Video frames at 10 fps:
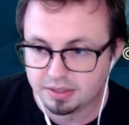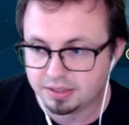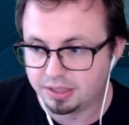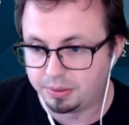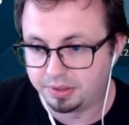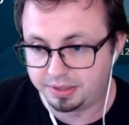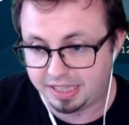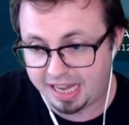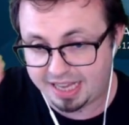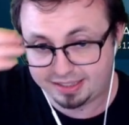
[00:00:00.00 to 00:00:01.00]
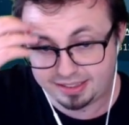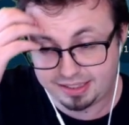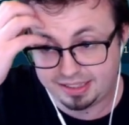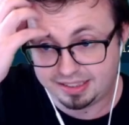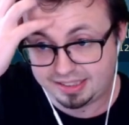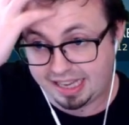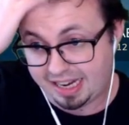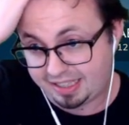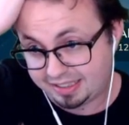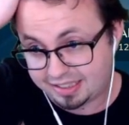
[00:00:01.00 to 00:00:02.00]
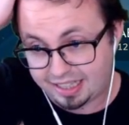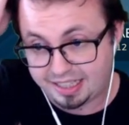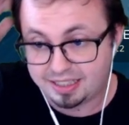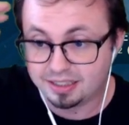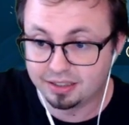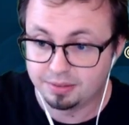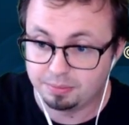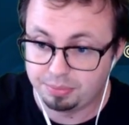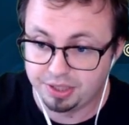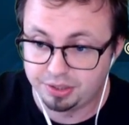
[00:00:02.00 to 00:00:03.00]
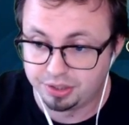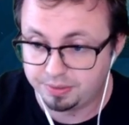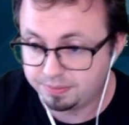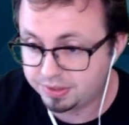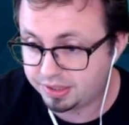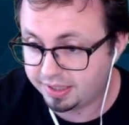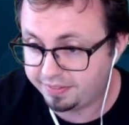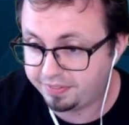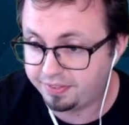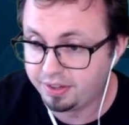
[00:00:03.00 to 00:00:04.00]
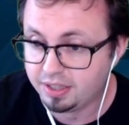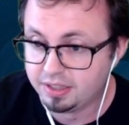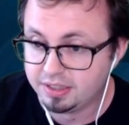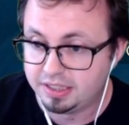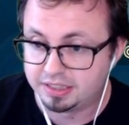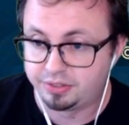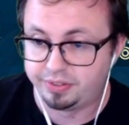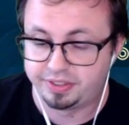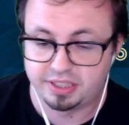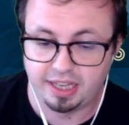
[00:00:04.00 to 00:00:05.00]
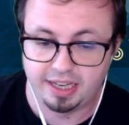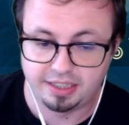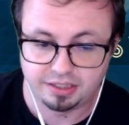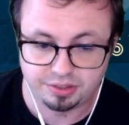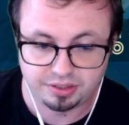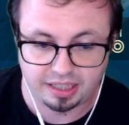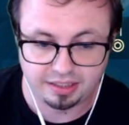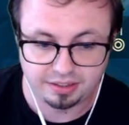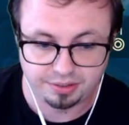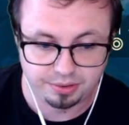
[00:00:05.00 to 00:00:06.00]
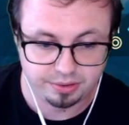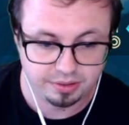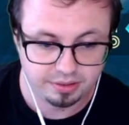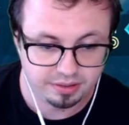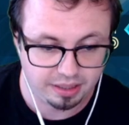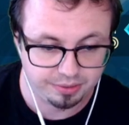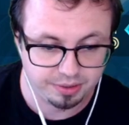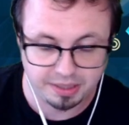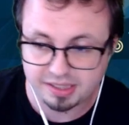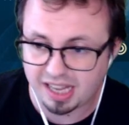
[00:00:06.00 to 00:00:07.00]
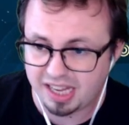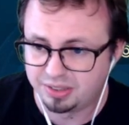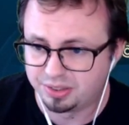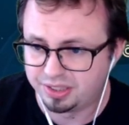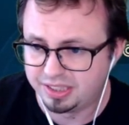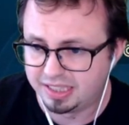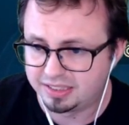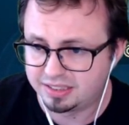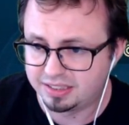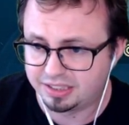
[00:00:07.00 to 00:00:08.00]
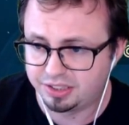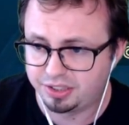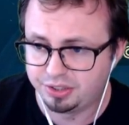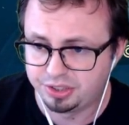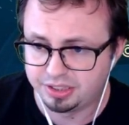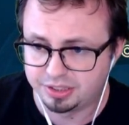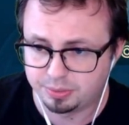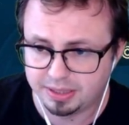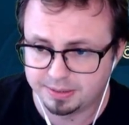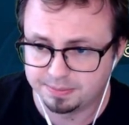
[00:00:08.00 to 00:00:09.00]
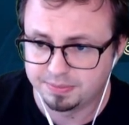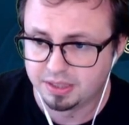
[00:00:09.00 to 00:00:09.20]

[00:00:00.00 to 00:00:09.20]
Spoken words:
So what he has in his deck is like pretty good stuff. He has Terrific Slayers to counter my Tagore. He has Execution as well.